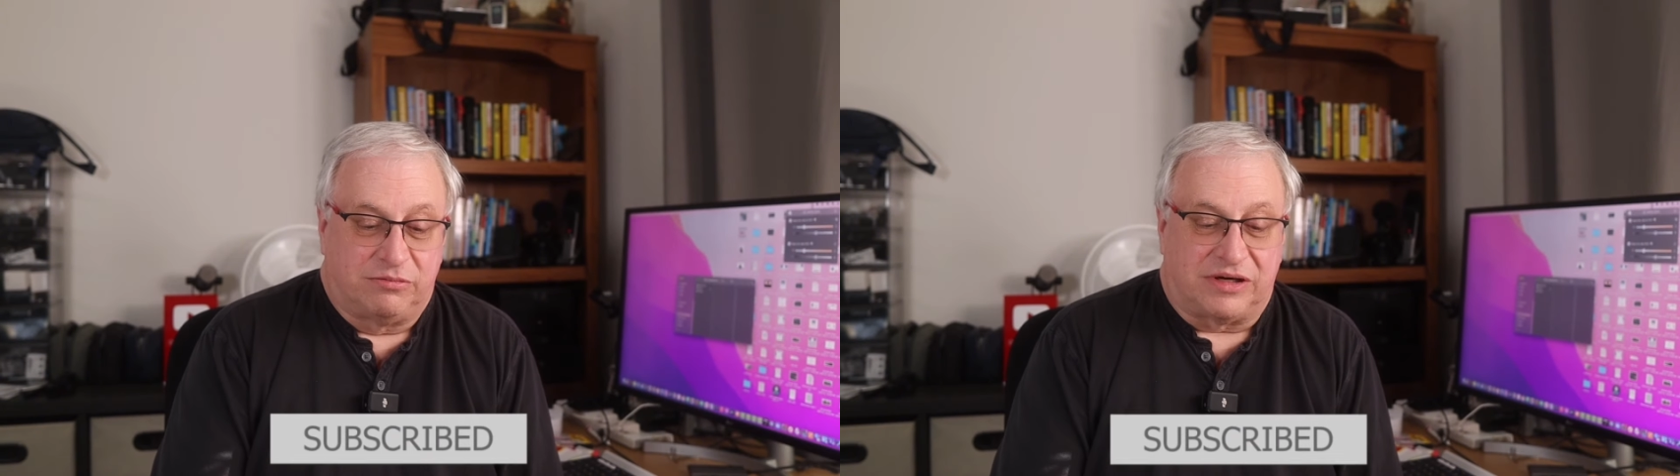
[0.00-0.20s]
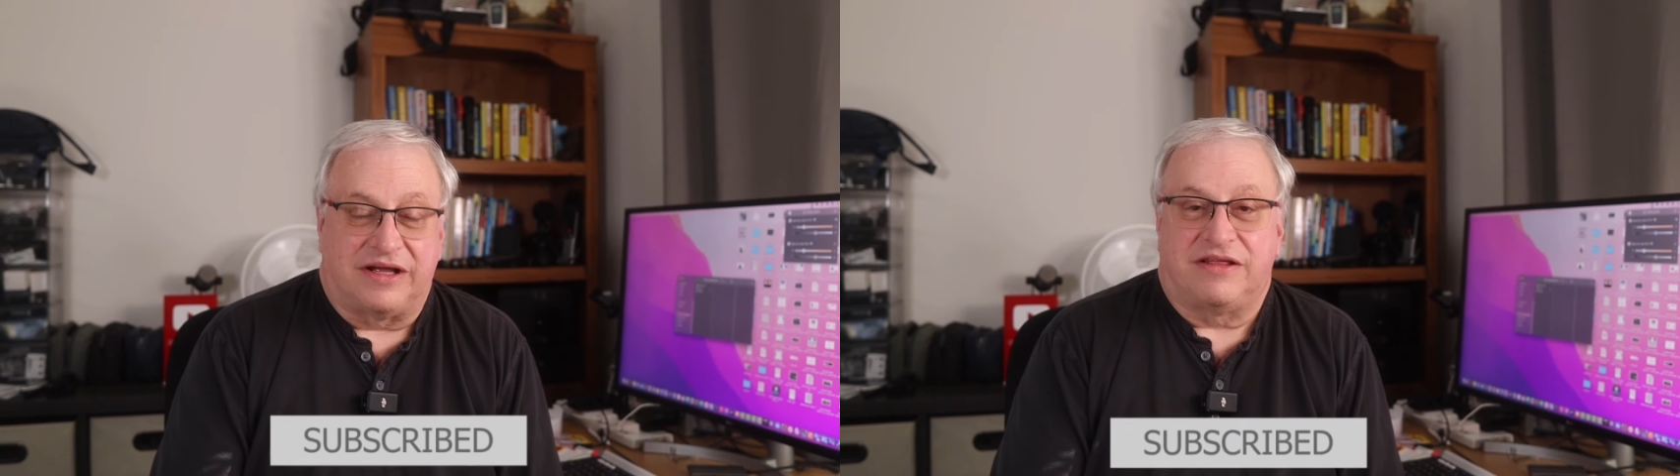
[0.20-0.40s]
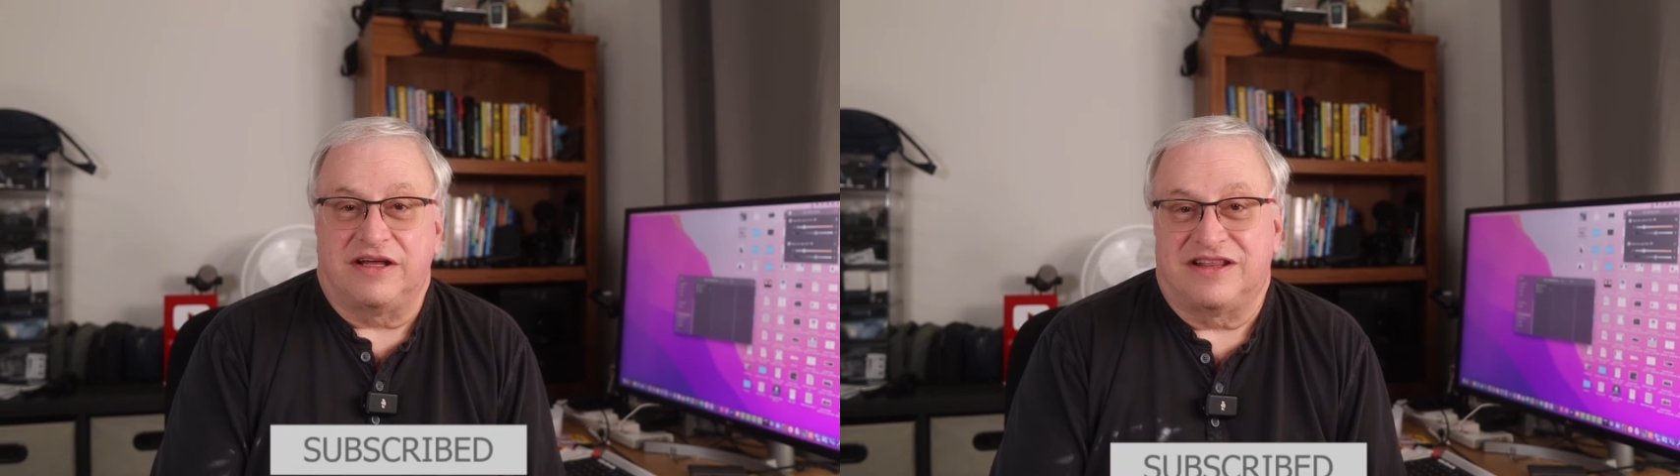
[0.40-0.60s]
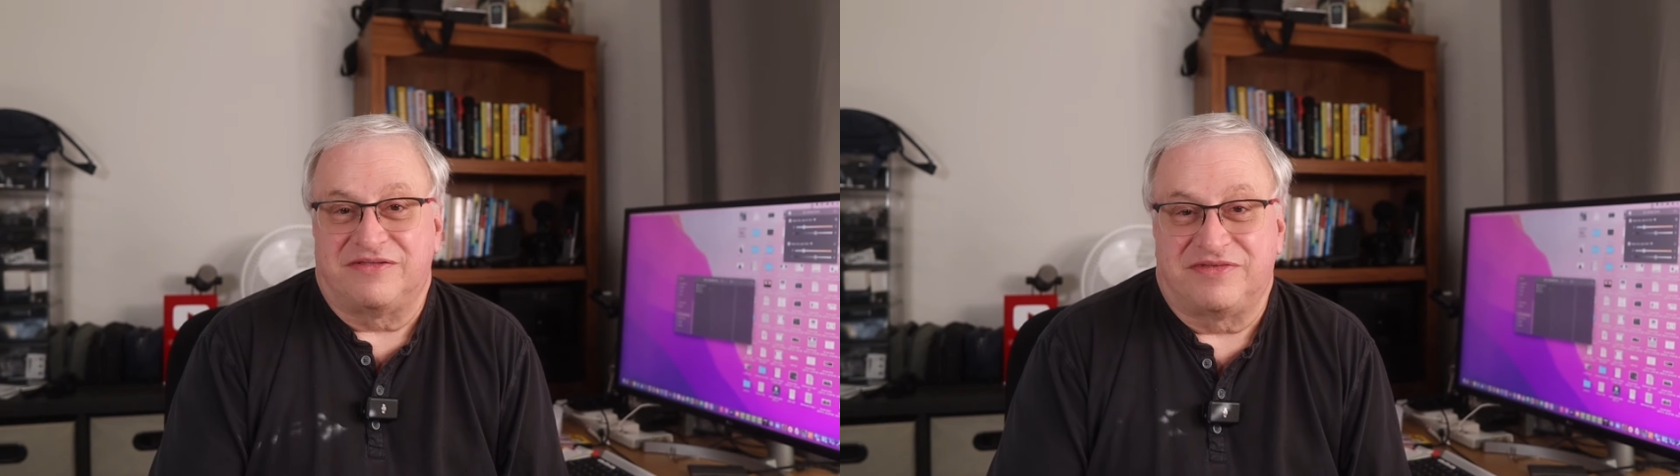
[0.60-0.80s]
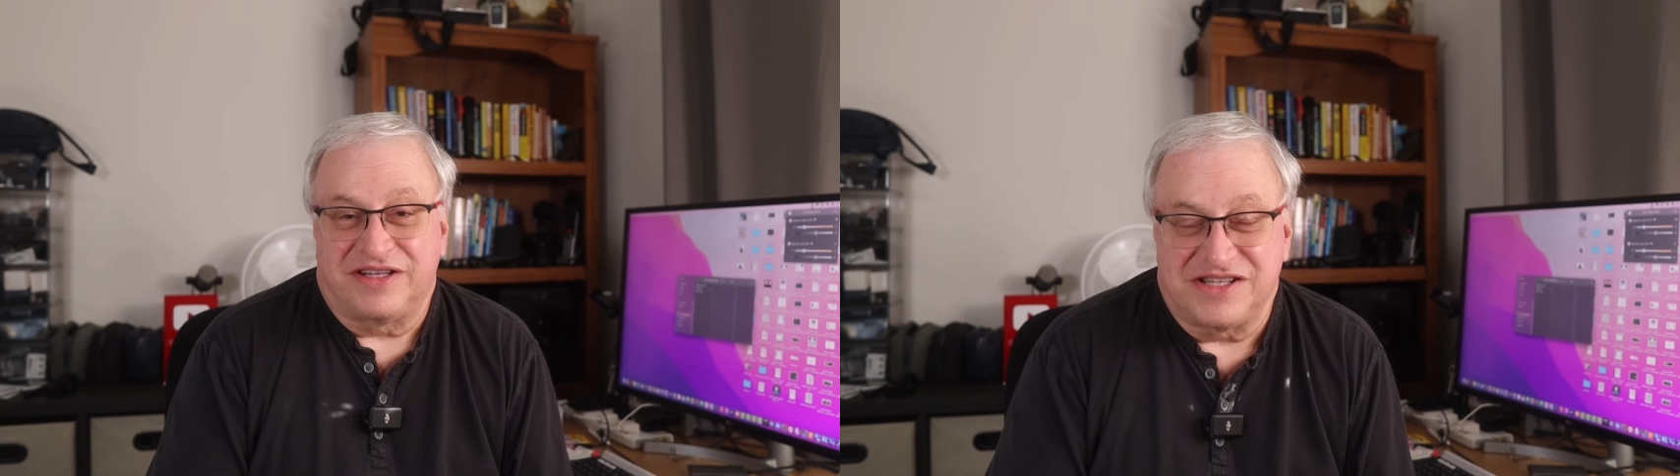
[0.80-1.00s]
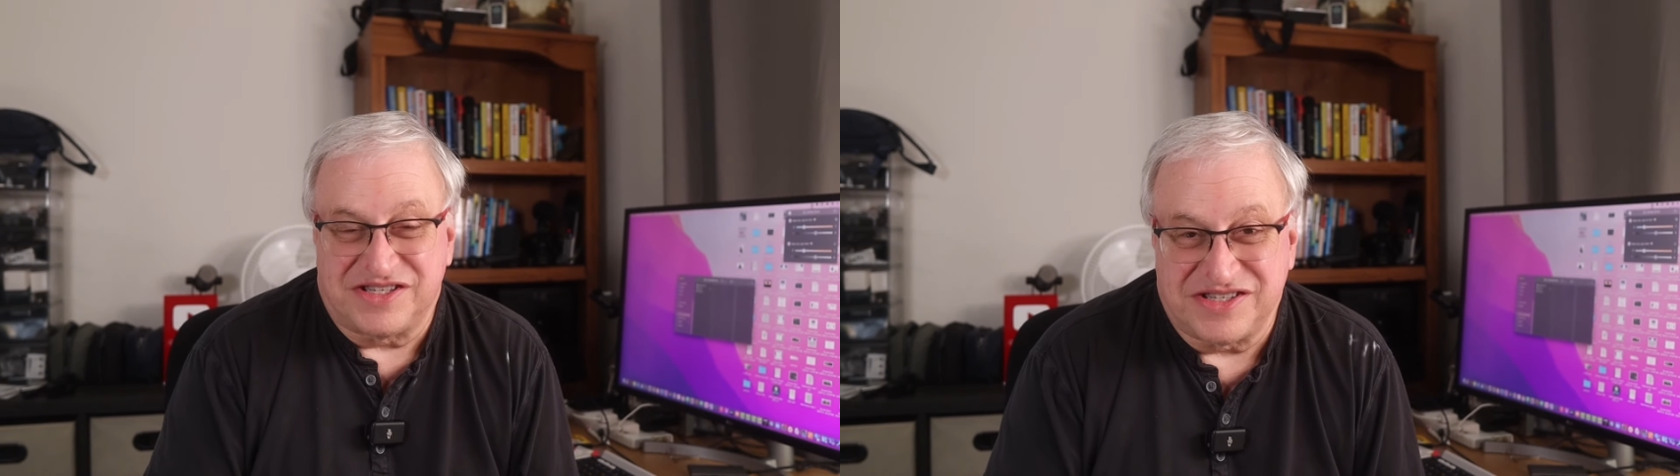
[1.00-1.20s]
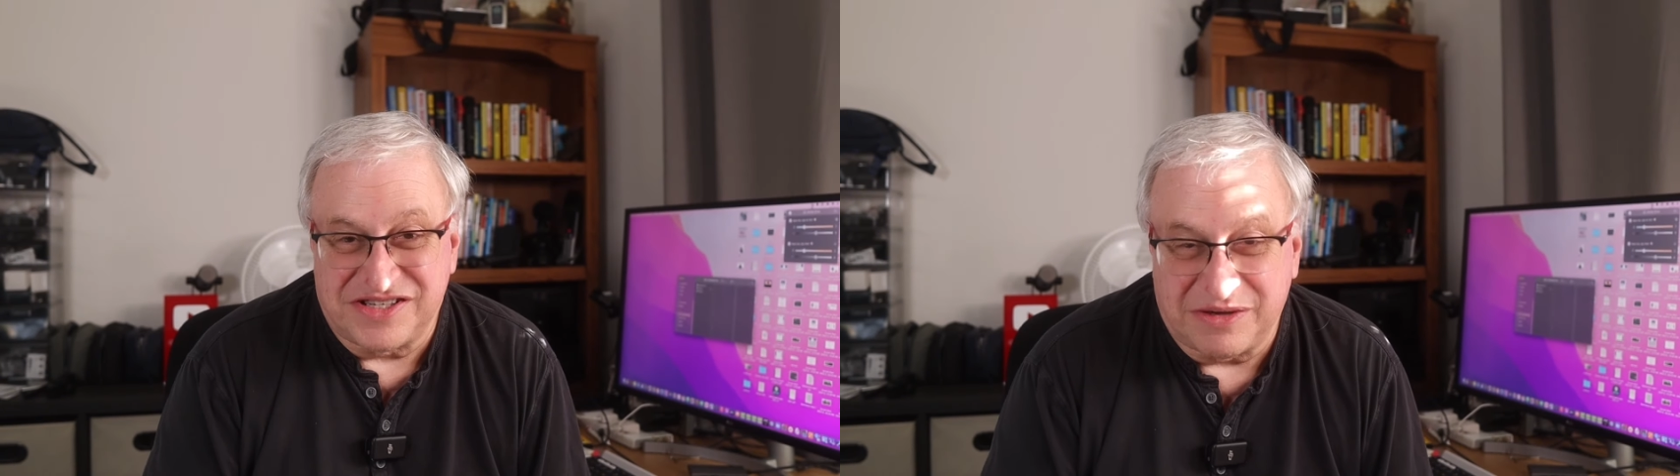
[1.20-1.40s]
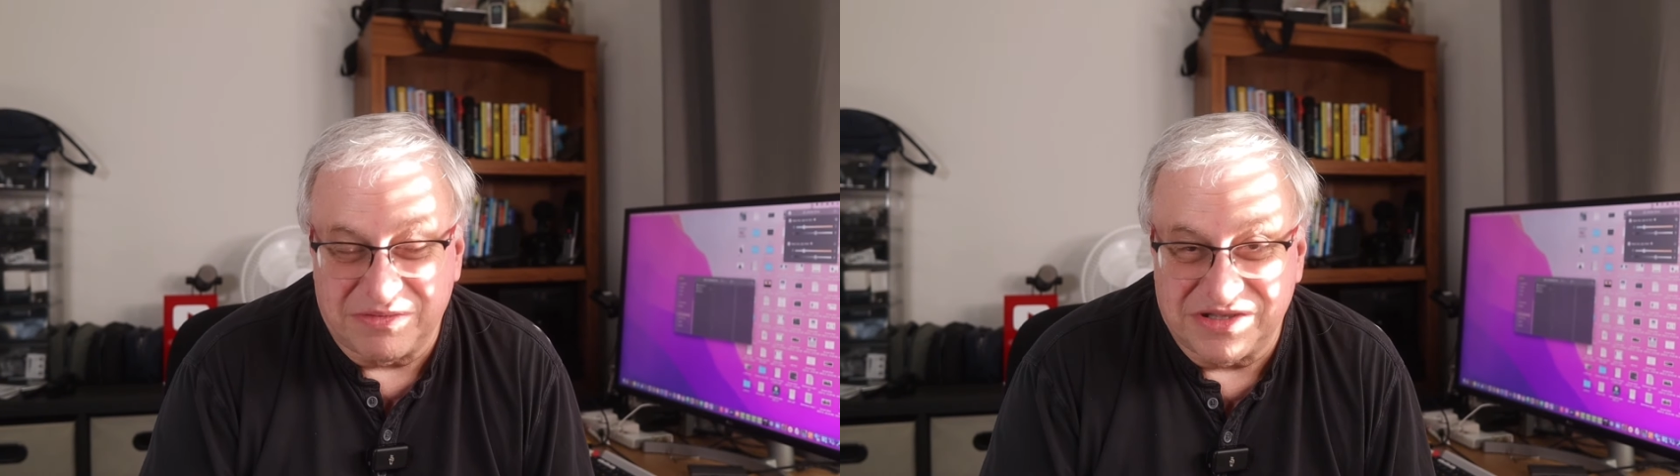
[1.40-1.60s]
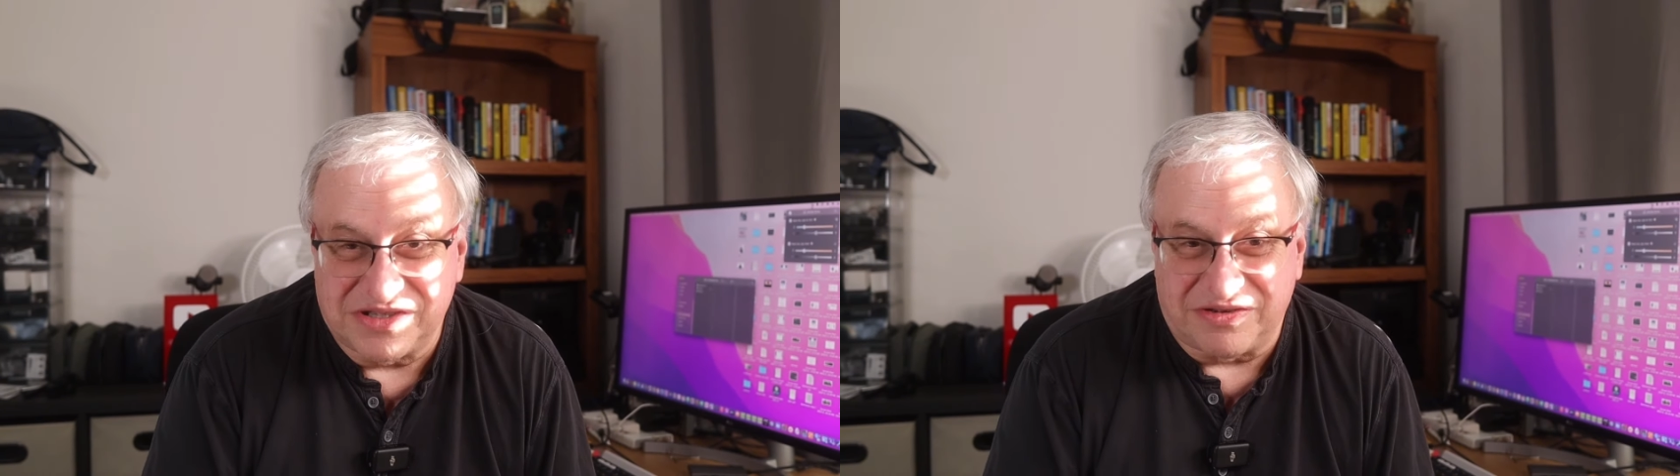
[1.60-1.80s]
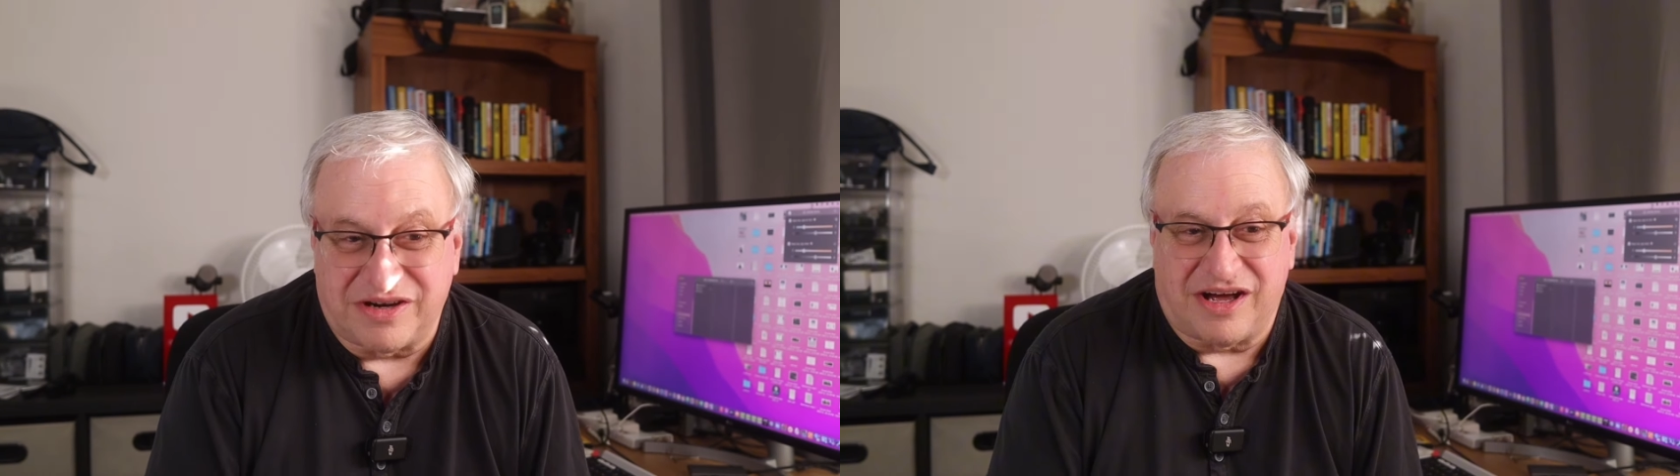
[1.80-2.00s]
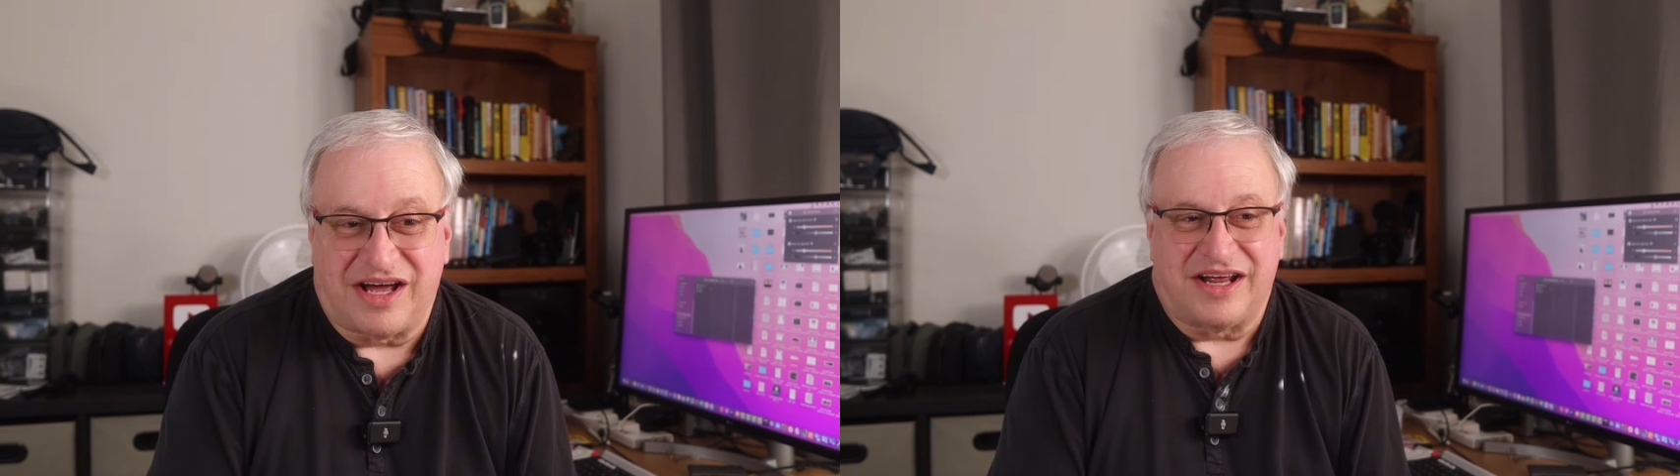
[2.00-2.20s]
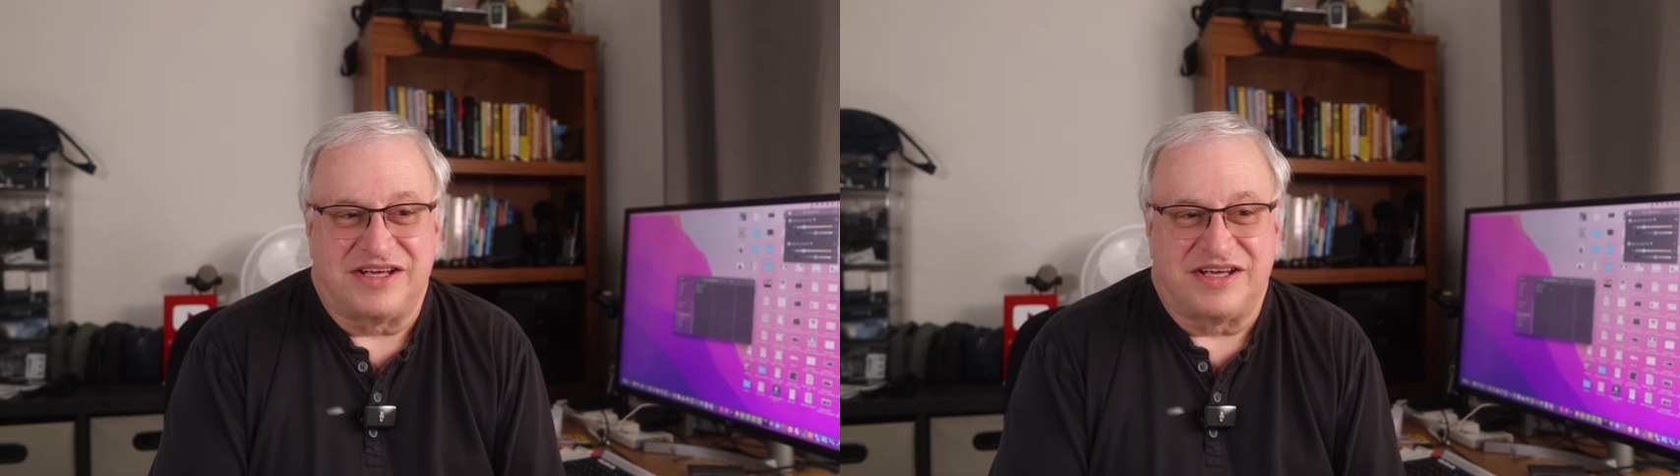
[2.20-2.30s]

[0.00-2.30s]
but I think the village's numbers are not